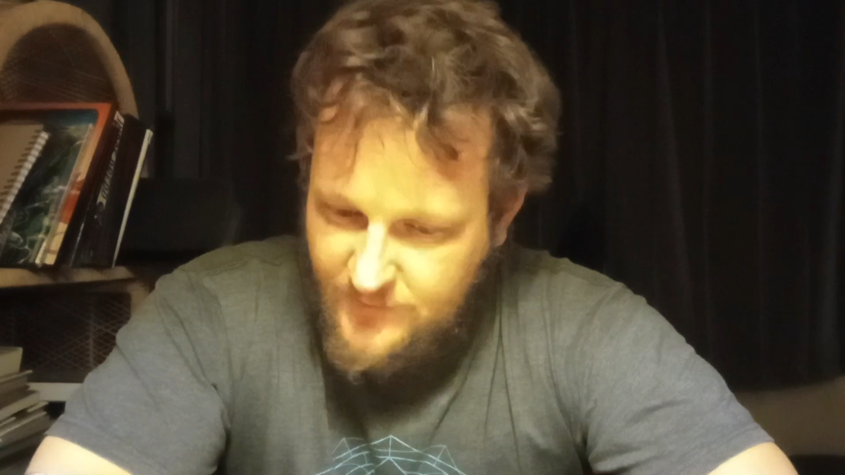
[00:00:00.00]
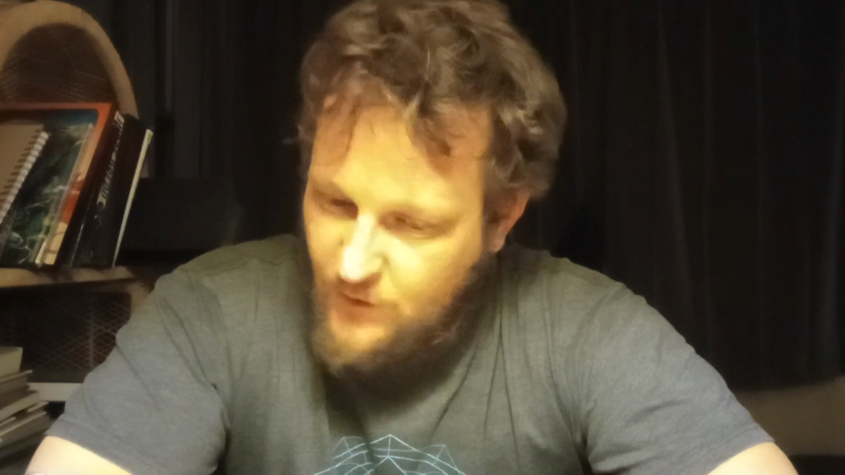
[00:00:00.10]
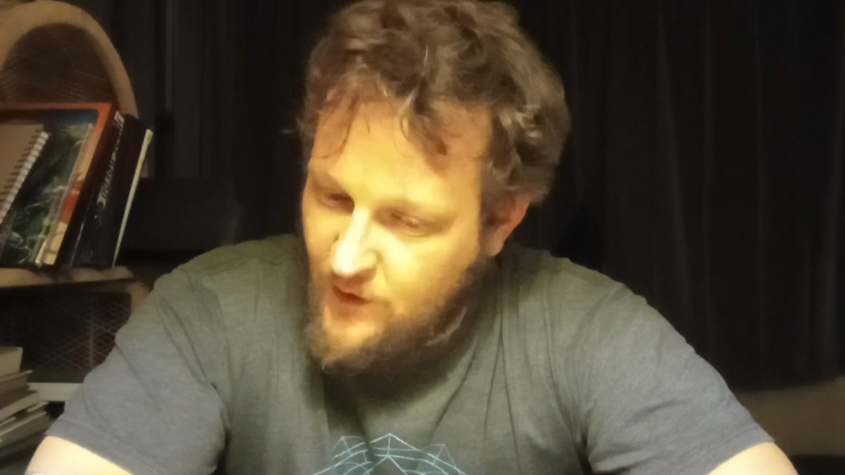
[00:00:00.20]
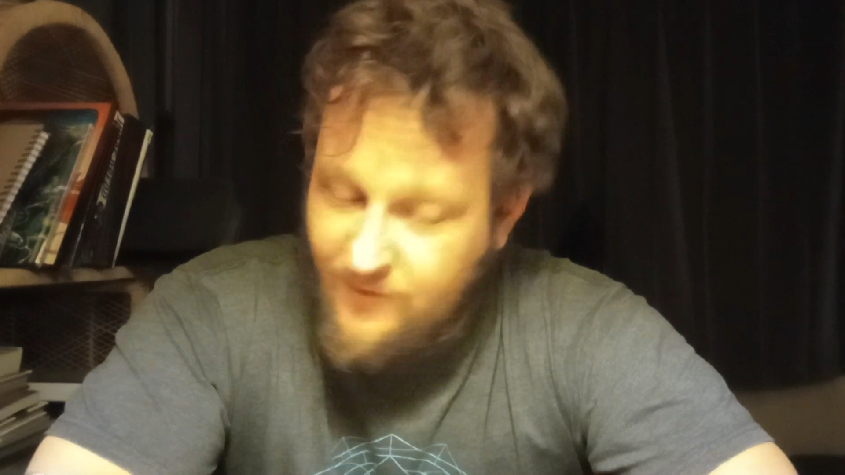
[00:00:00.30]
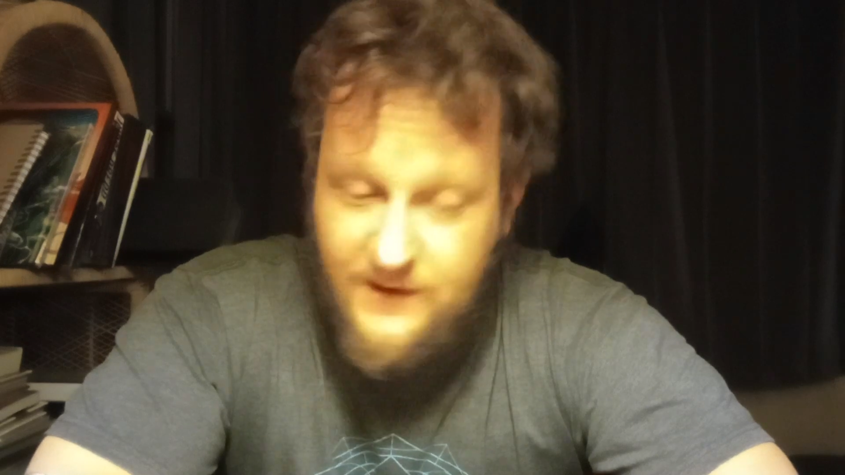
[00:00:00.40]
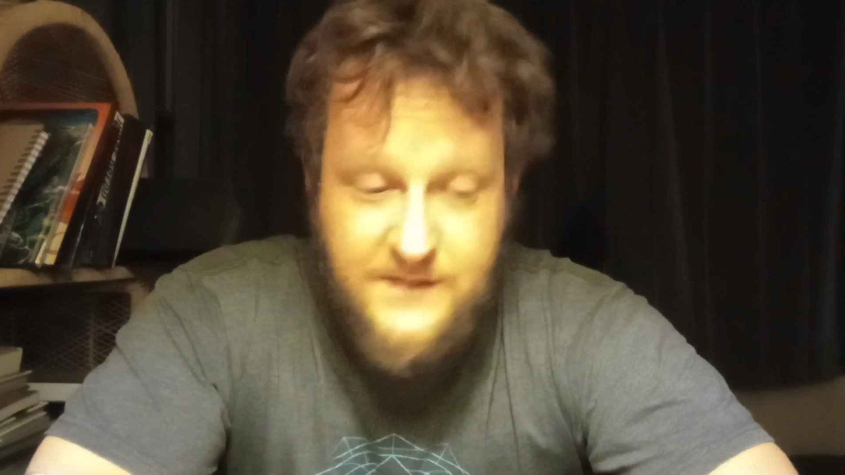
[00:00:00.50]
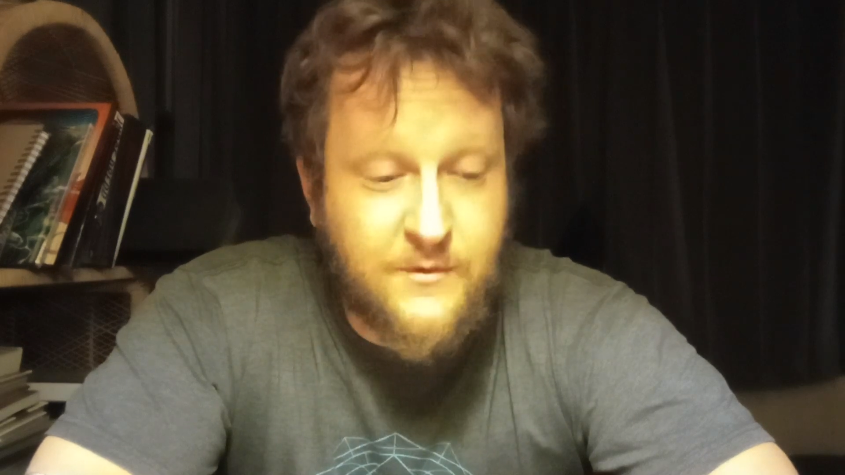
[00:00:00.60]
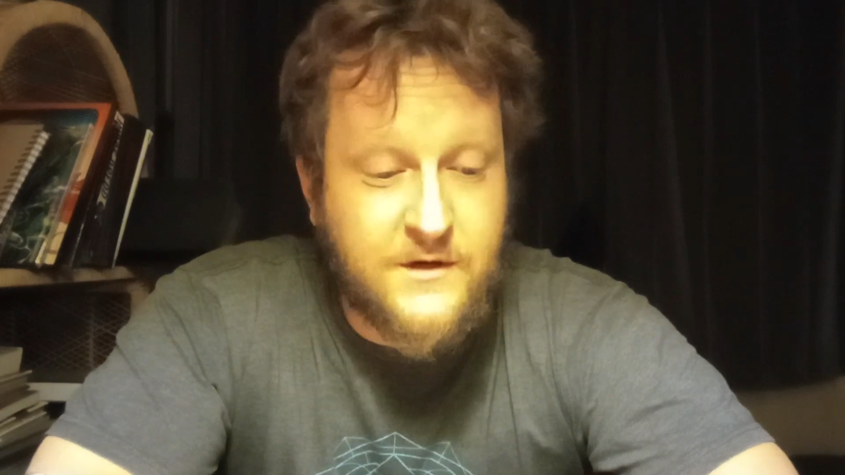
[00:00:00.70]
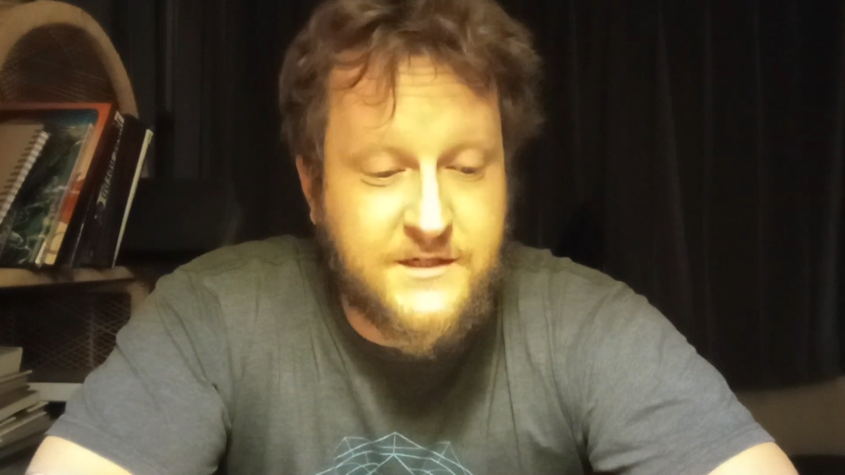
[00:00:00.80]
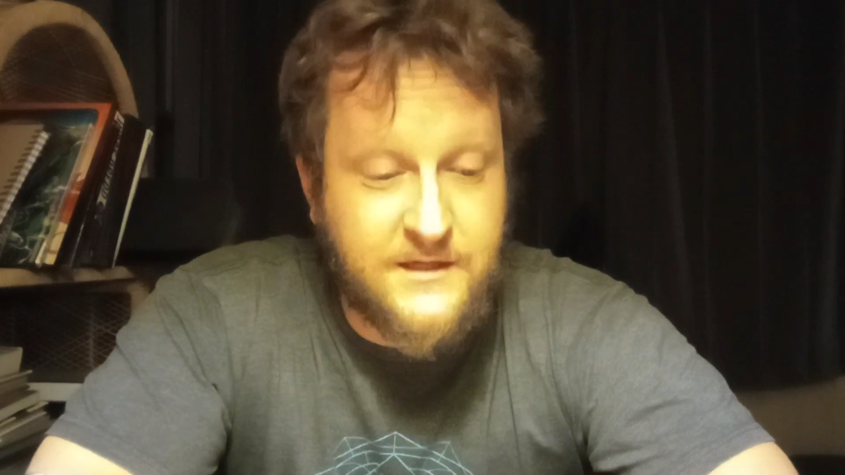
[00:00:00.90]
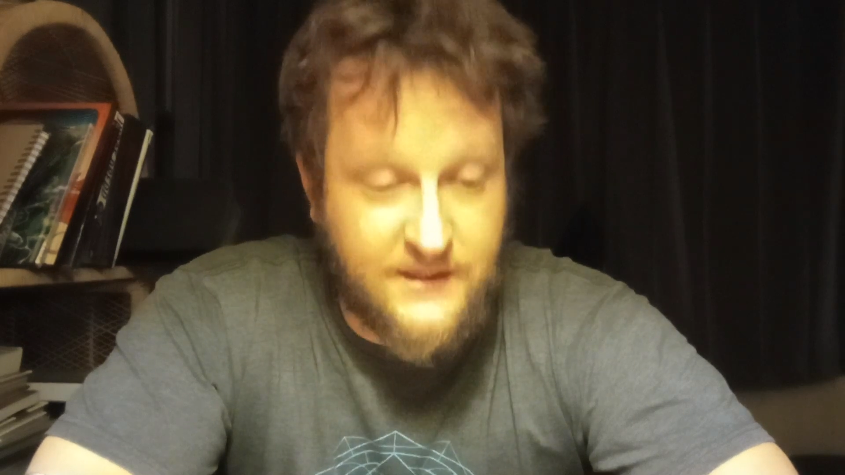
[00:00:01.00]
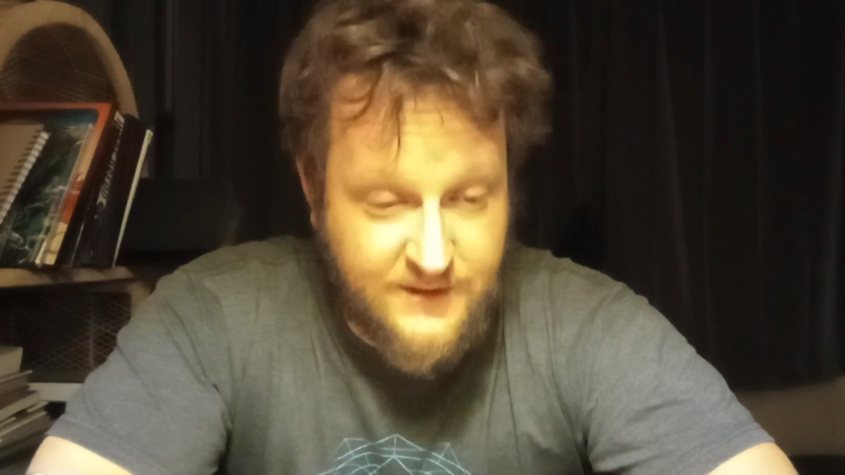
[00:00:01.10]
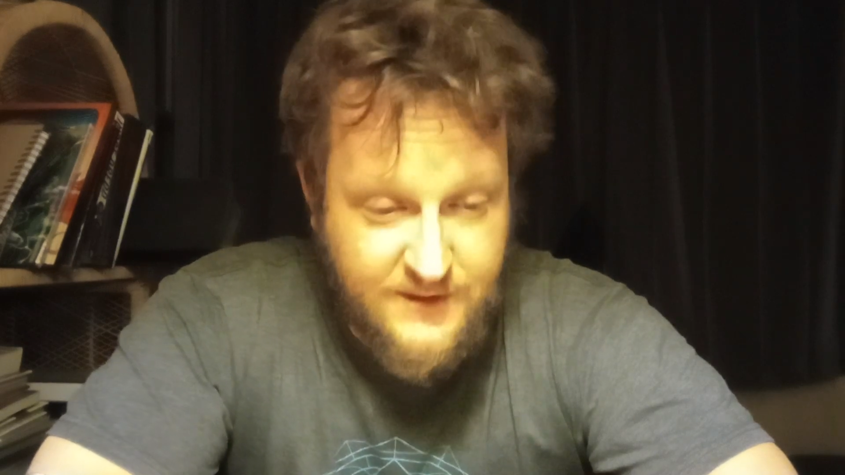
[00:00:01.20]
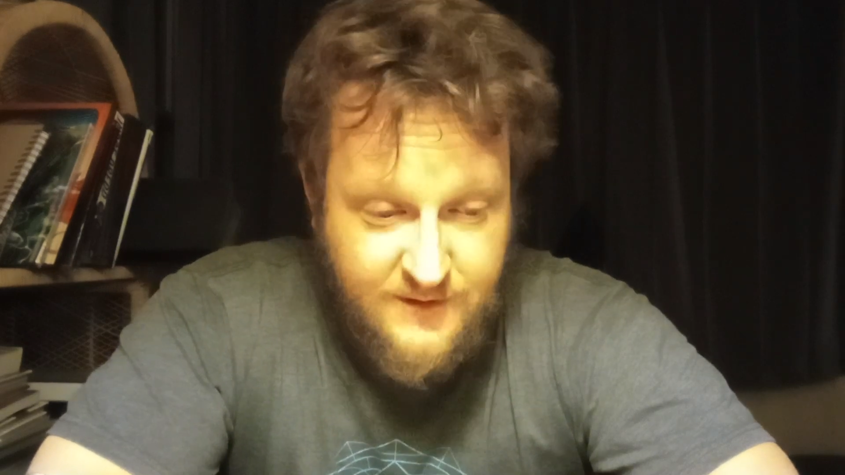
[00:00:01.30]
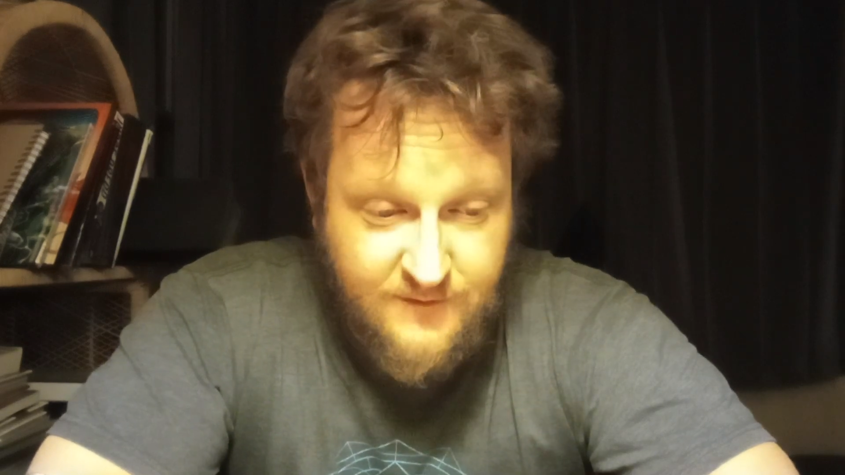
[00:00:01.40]
Whoever this person
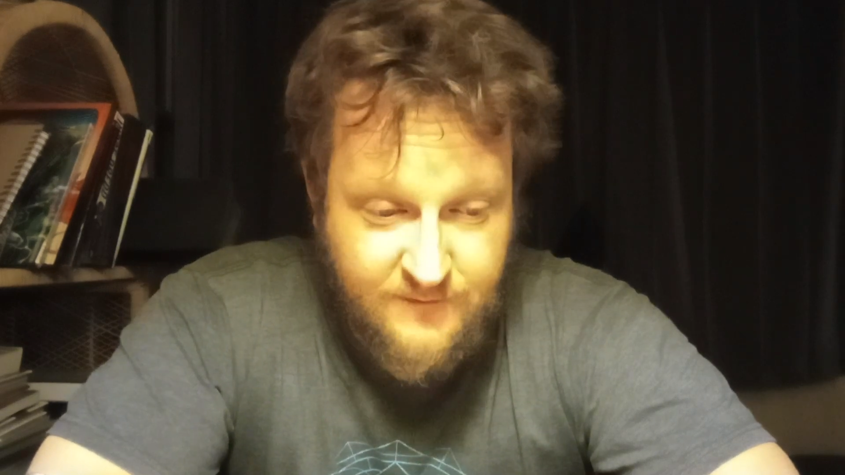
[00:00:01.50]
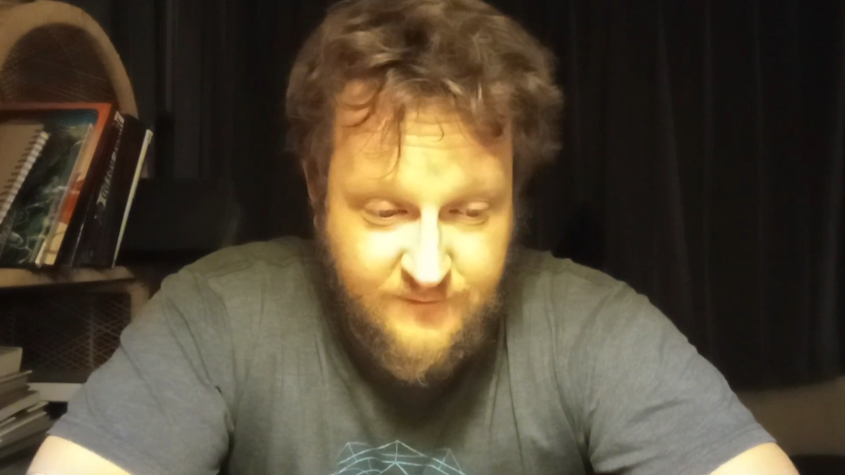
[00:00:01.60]
is,